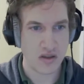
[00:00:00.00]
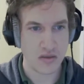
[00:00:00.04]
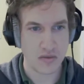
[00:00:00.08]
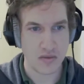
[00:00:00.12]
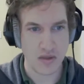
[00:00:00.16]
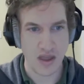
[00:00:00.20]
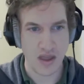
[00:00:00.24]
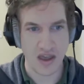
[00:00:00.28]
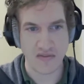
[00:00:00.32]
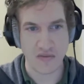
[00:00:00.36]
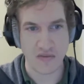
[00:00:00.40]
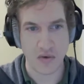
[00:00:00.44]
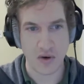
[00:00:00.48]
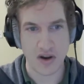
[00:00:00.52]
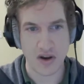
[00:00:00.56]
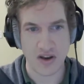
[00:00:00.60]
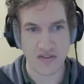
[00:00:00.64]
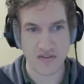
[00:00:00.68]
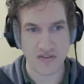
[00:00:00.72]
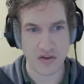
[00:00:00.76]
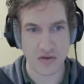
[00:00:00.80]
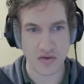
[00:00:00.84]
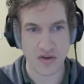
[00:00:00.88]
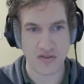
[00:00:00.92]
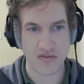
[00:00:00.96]
f1,
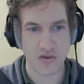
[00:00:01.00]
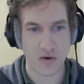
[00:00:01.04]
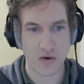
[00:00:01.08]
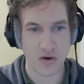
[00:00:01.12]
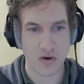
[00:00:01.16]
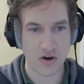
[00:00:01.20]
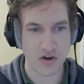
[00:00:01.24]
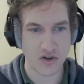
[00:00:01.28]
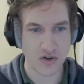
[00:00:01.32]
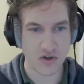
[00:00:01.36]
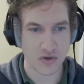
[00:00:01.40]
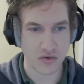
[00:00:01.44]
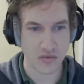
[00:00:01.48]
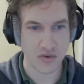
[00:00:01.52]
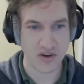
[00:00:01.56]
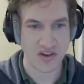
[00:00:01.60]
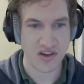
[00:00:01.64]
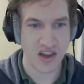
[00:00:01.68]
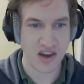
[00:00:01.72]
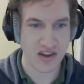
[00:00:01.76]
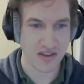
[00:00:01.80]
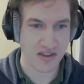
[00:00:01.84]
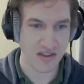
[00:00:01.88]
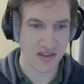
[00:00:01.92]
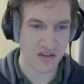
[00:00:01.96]
f2, f4 are true, we
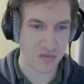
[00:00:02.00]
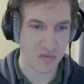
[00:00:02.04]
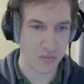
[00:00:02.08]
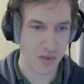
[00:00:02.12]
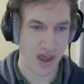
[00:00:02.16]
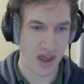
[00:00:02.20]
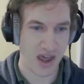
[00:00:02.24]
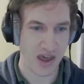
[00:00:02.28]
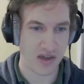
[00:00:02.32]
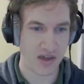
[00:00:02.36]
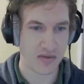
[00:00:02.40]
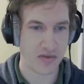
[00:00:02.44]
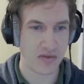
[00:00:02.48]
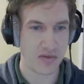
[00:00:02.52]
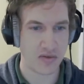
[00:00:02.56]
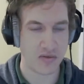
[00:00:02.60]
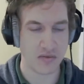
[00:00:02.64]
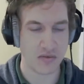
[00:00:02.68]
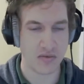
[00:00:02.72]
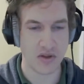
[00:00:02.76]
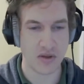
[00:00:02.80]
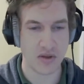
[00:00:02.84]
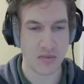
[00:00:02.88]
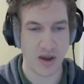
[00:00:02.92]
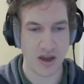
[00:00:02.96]
take this path through
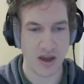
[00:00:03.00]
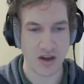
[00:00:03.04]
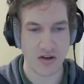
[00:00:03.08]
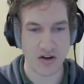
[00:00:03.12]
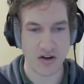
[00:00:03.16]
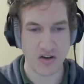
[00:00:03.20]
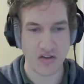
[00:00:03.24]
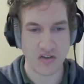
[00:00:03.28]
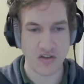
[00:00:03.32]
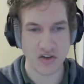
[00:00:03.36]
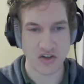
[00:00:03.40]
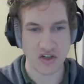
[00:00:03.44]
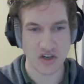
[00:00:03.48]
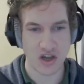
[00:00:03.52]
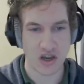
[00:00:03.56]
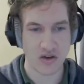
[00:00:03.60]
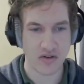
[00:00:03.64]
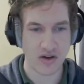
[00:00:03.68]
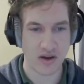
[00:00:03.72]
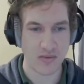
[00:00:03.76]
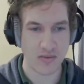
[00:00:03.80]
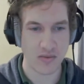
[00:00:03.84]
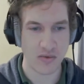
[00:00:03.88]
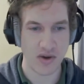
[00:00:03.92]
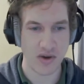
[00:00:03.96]
the binary decision
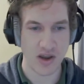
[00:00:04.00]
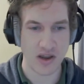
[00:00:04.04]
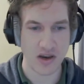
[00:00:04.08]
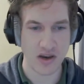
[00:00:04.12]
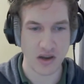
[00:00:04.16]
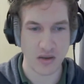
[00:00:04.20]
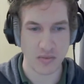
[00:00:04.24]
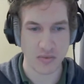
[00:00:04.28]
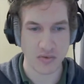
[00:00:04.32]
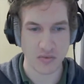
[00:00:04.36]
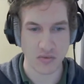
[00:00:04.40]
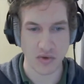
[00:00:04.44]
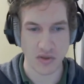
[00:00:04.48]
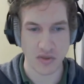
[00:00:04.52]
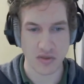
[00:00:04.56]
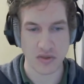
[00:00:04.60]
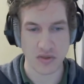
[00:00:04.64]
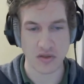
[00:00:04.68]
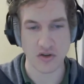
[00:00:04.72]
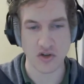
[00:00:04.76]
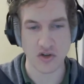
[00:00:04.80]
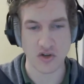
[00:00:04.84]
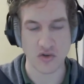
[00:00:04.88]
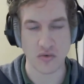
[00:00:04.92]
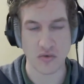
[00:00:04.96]
diagram, and we end up with
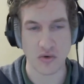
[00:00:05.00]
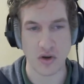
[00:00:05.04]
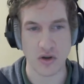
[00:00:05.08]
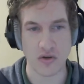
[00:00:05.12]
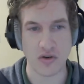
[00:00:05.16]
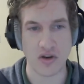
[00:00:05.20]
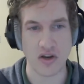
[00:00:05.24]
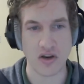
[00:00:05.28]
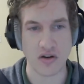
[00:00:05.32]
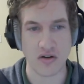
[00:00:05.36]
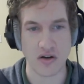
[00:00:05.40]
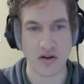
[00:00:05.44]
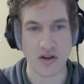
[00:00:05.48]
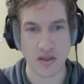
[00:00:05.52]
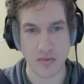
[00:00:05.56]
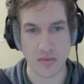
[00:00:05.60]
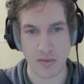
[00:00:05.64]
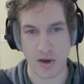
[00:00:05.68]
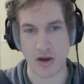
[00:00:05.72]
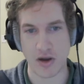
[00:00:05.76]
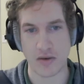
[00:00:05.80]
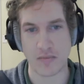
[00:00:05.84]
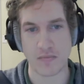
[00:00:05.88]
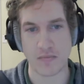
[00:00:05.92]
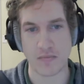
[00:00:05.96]
the true node here at the bottom.